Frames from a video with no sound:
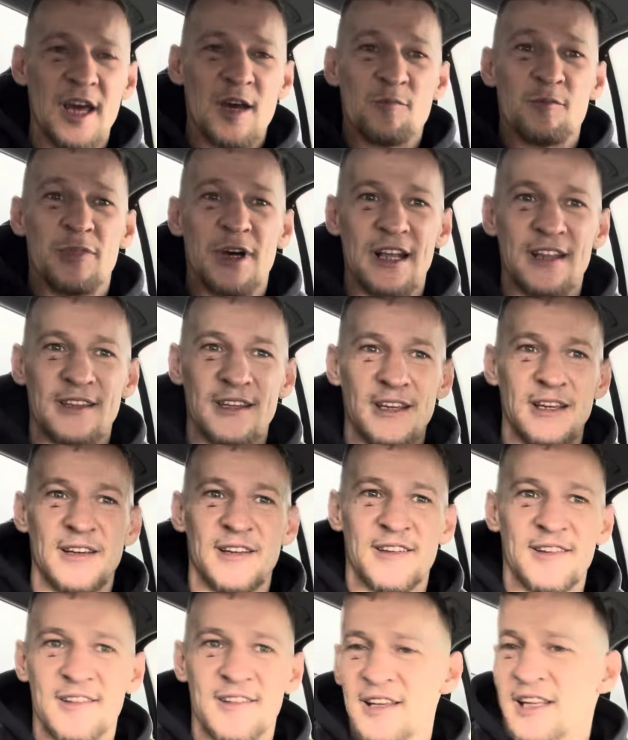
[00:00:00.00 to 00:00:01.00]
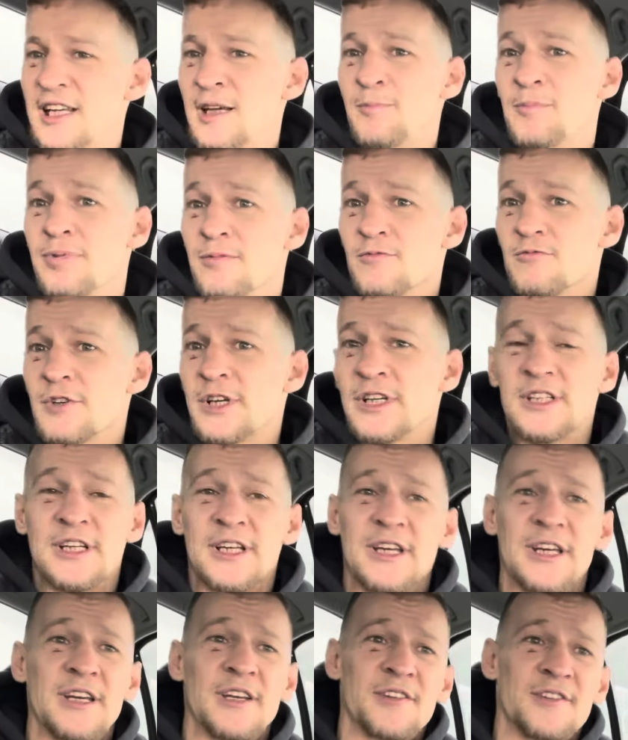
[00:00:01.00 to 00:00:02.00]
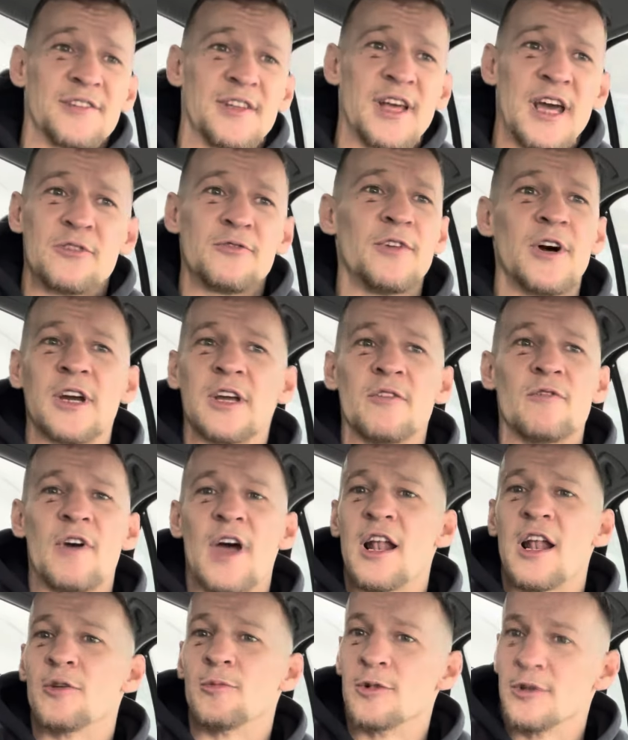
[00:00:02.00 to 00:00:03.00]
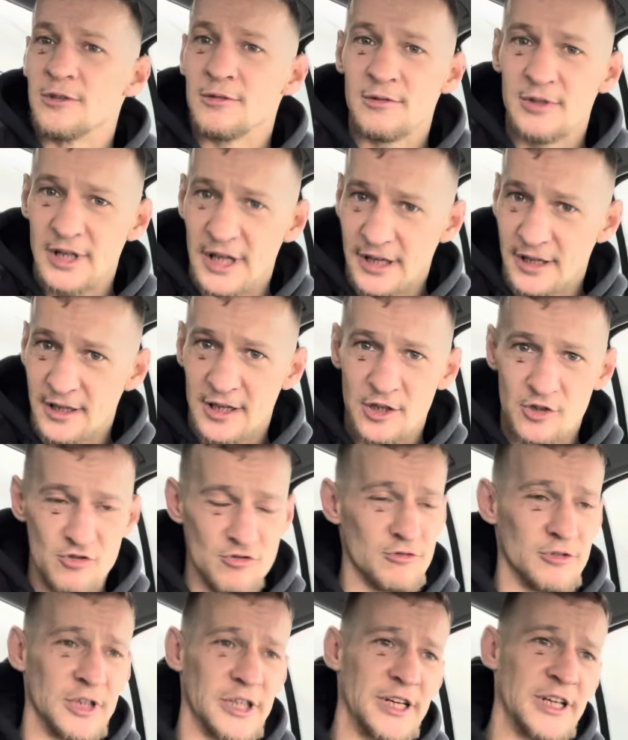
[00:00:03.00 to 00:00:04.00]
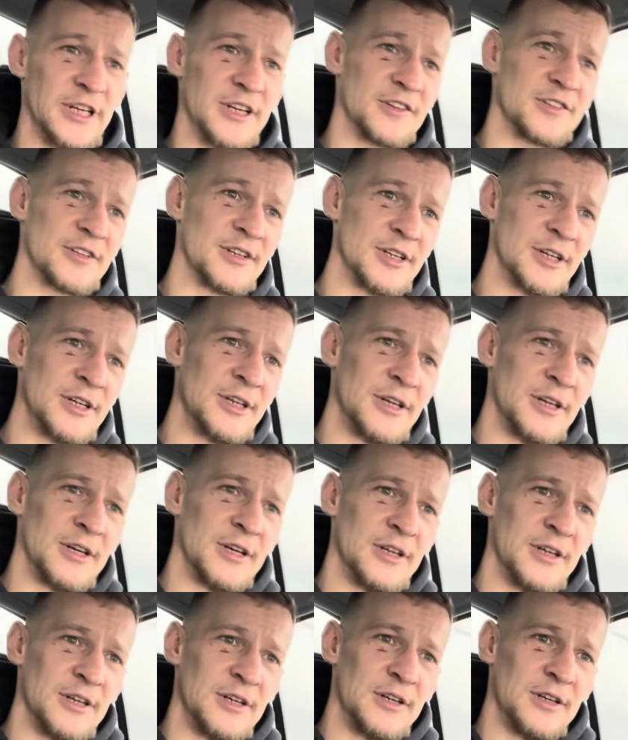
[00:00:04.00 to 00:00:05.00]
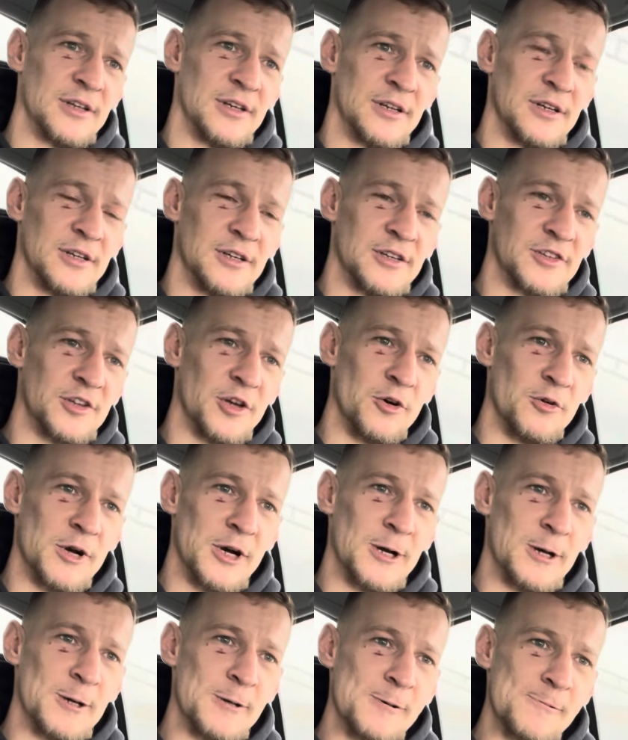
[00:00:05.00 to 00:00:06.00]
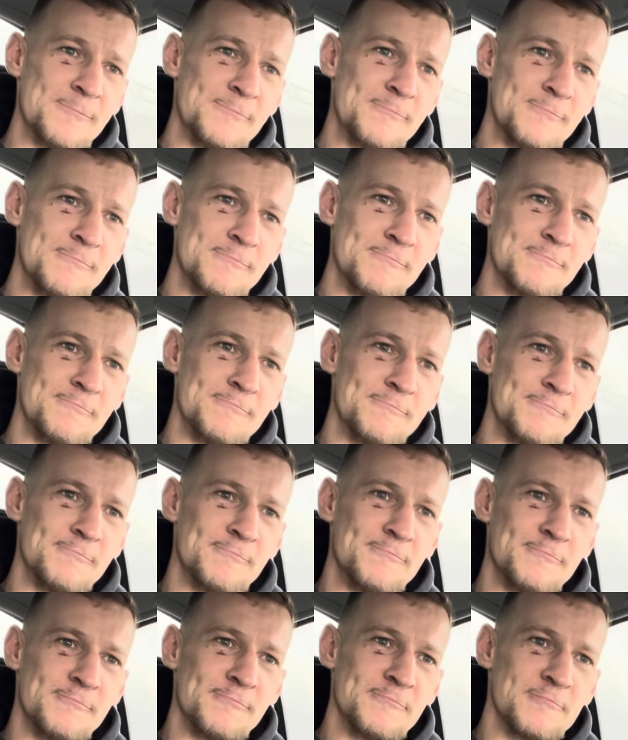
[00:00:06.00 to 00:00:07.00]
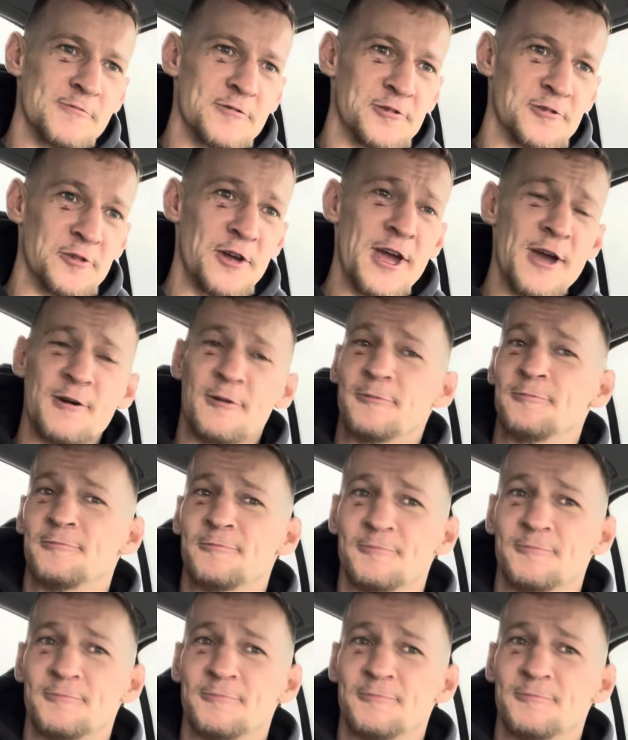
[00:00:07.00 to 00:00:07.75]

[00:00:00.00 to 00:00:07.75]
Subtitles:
But sleep really is that fucking valuable. Like, it truly is. So yeah.